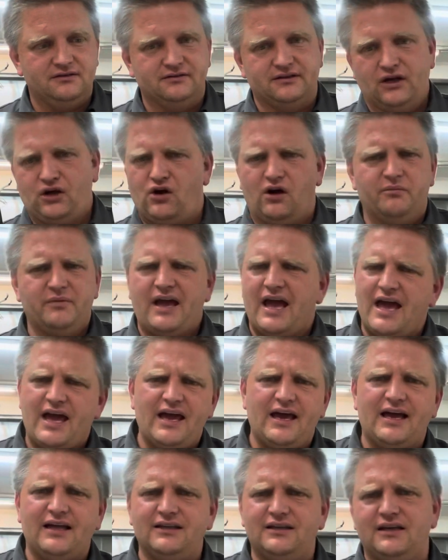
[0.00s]
they called me,
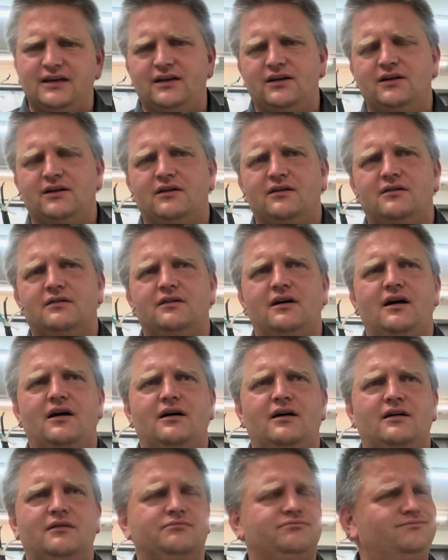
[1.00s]
hey Andy, you
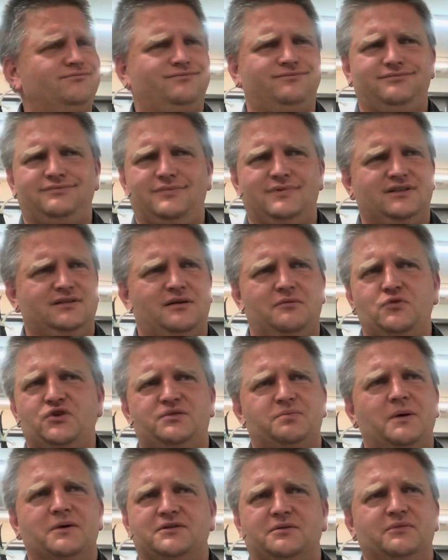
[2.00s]
know, we
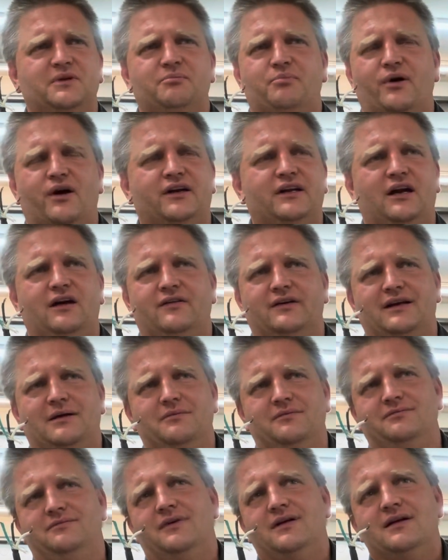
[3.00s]
smell something burning over
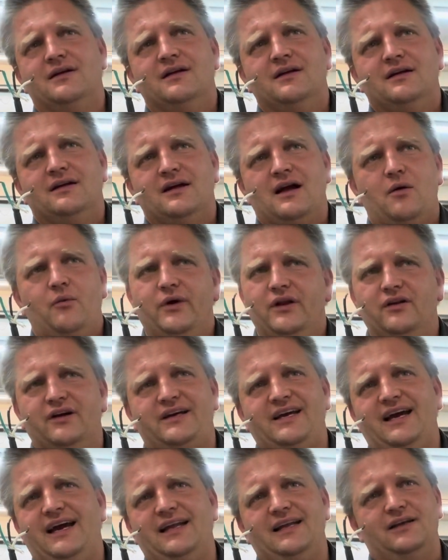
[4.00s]
them. And we
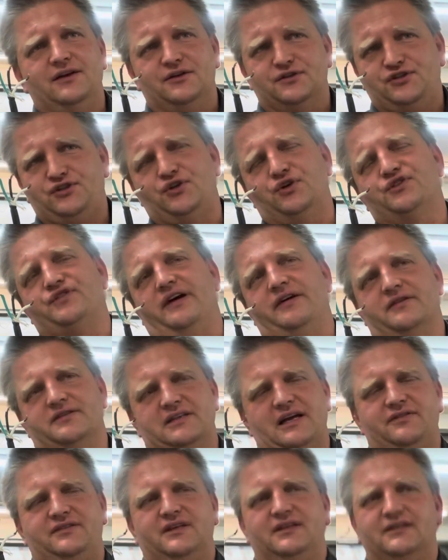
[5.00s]
look in and your screwdriver was
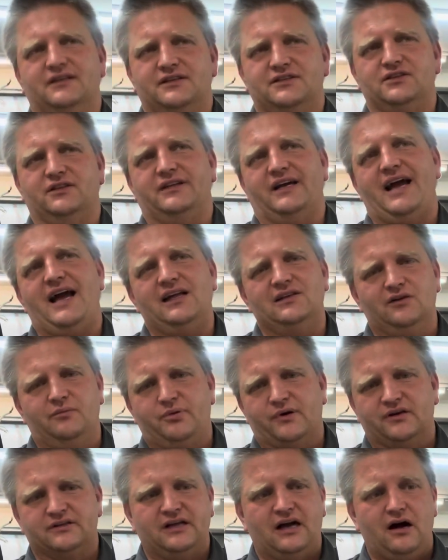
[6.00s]
left in there. So the handle
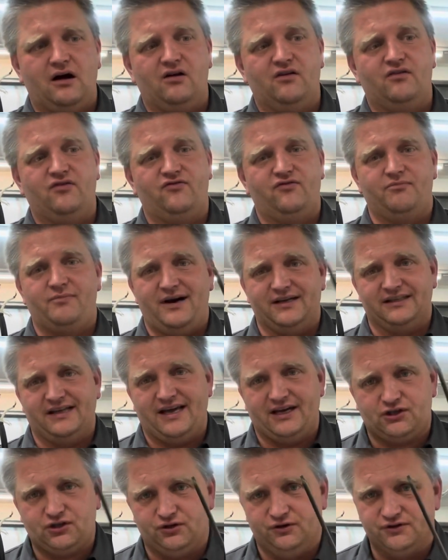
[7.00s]
burned off, but the
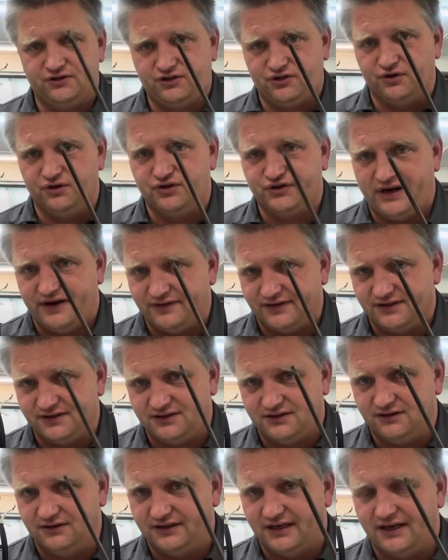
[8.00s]
actual screwdriver is
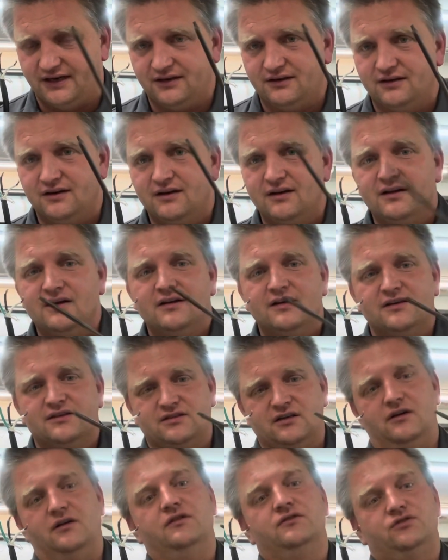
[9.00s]
still there.
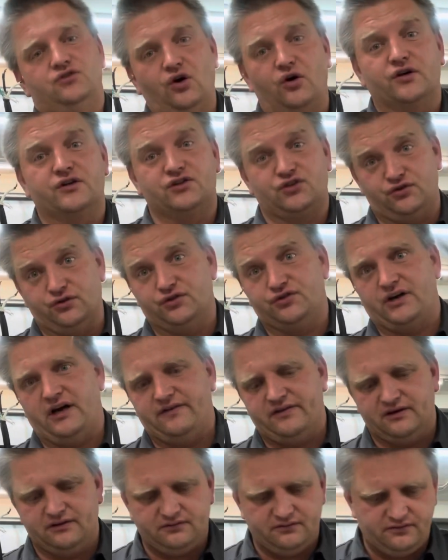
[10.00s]
So torque
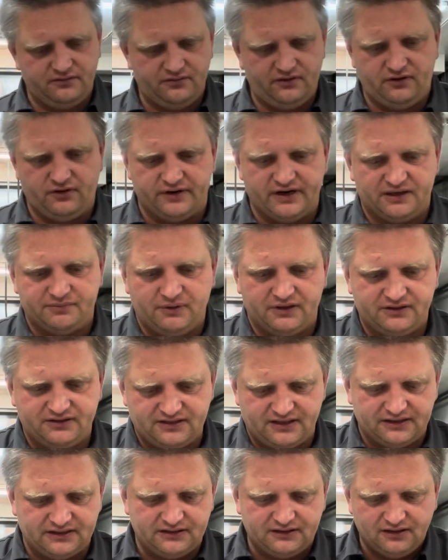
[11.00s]
screwdriver, correct
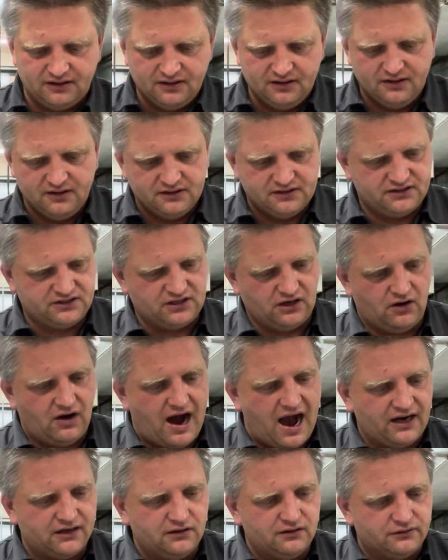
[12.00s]
mindset. So
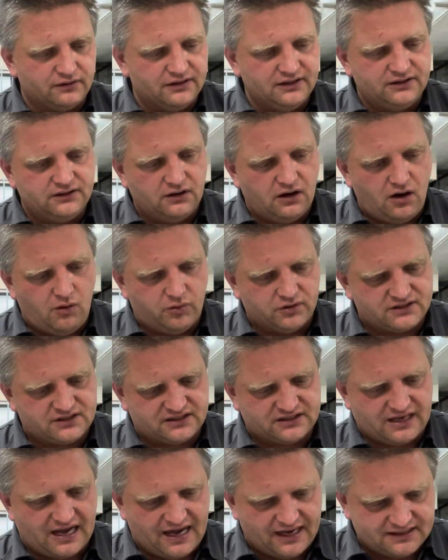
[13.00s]
I don't really know what
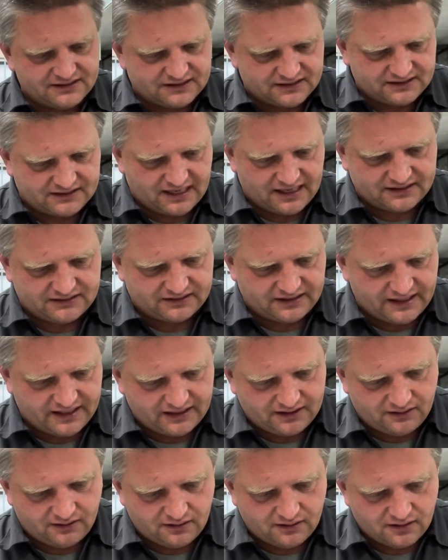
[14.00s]
size is that
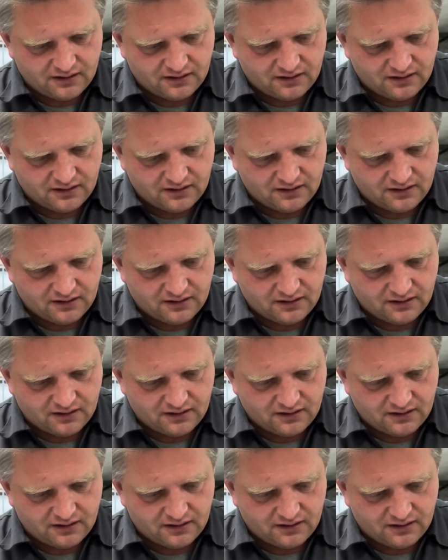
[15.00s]
thing.